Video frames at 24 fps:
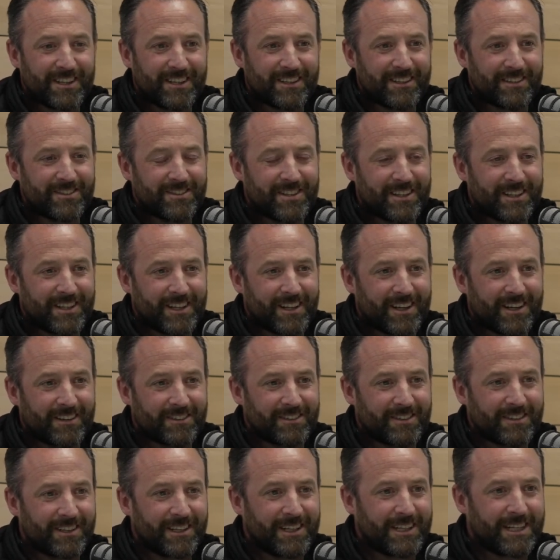They said they
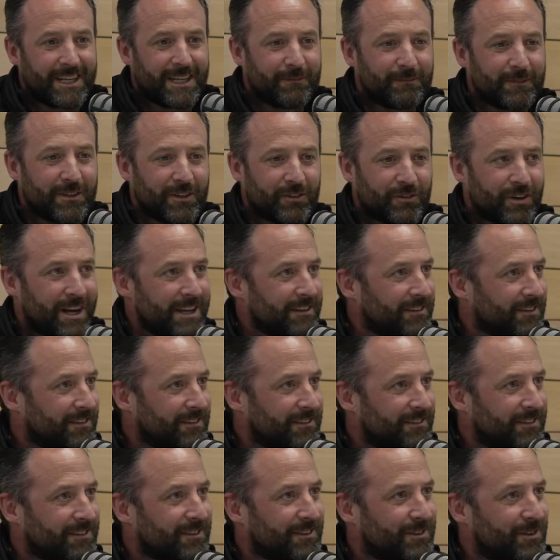got the
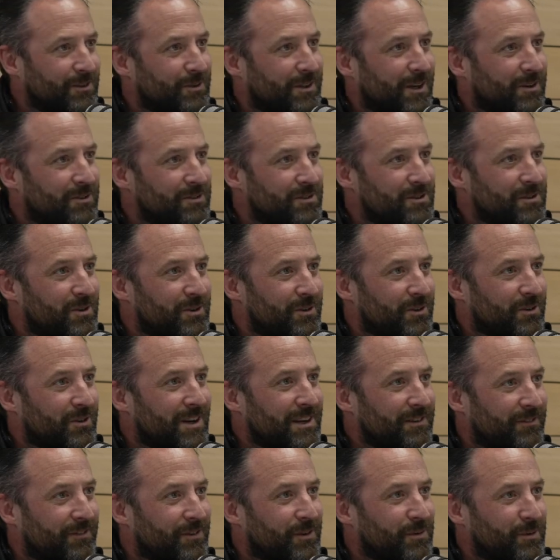grant, the €2,000
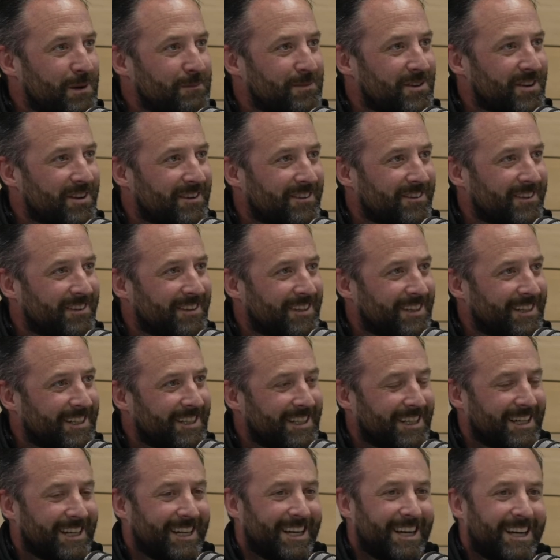grant for a website,
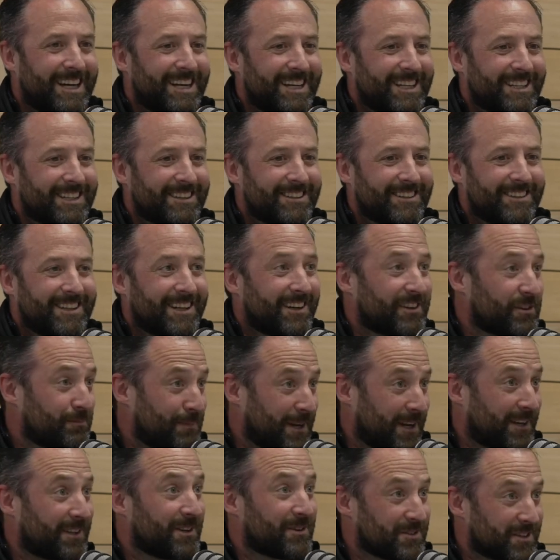and they
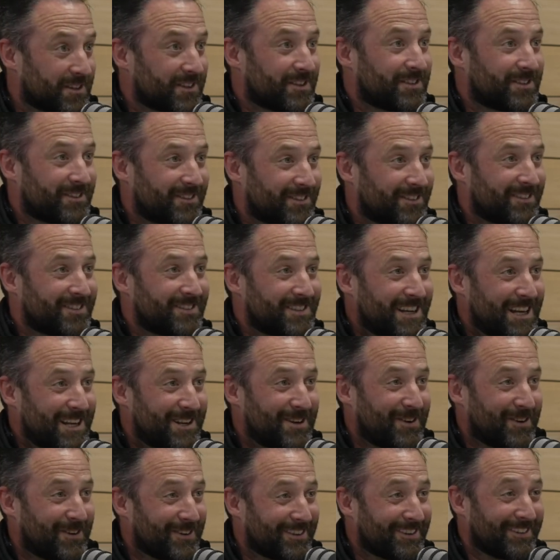expect now to sell
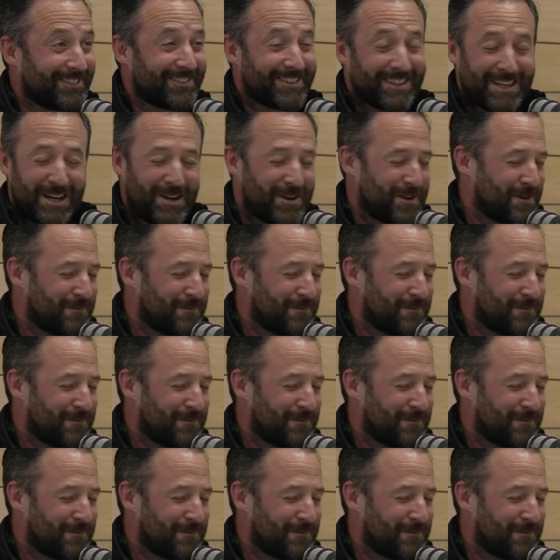loads.